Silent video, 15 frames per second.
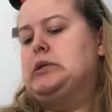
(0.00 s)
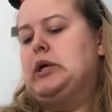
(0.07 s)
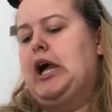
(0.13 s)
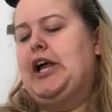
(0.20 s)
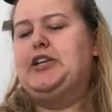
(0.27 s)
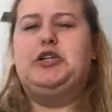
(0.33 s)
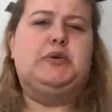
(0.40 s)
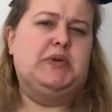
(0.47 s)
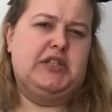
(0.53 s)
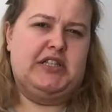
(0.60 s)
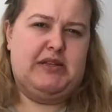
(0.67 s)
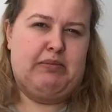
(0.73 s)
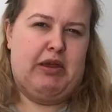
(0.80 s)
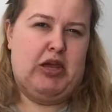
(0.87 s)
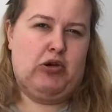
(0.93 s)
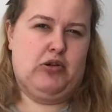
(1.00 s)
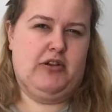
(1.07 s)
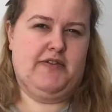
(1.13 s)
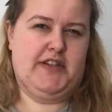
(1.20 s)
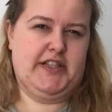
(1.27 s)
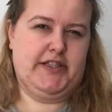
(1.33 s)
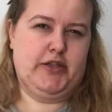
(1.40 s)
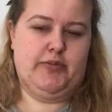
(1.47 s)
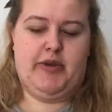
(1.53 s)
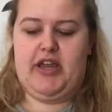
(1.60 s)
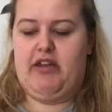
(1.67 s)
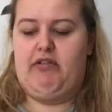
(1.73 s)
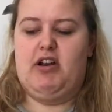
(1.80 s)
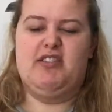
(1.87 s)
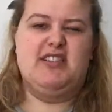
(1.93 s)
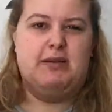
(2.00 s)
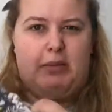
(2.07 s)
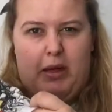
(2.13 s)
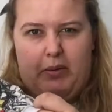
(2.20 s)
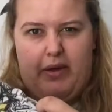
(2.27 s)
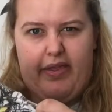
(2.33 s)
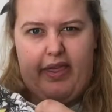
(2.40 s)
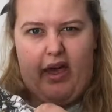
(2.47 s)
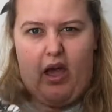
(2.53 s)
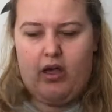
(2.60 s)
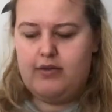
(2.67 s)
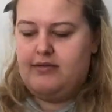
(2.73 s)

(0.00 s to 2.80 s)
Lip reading: I do want to meet all of the superheroes, I might wear that.